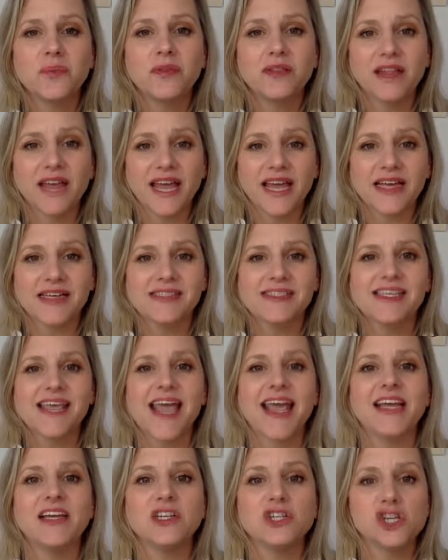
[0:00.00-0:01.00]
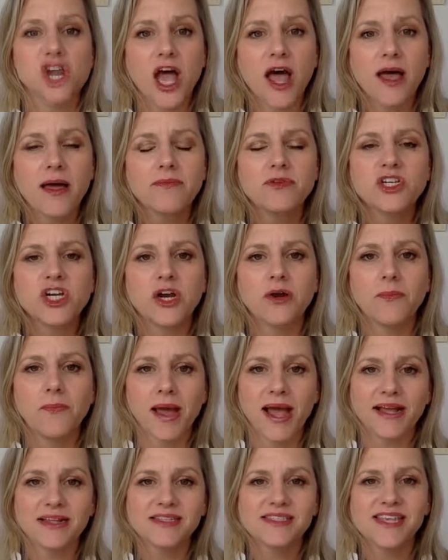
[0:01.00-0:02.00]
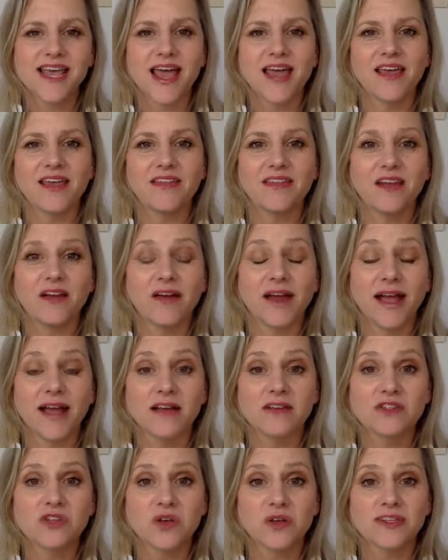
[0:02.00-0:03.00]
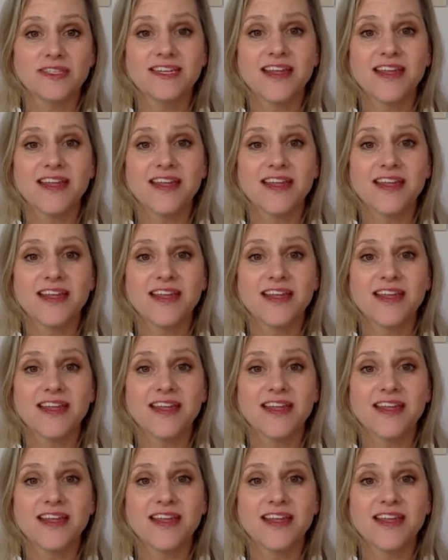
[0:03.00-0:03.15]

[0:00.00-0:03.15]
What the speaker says: place a job share mindset in their household.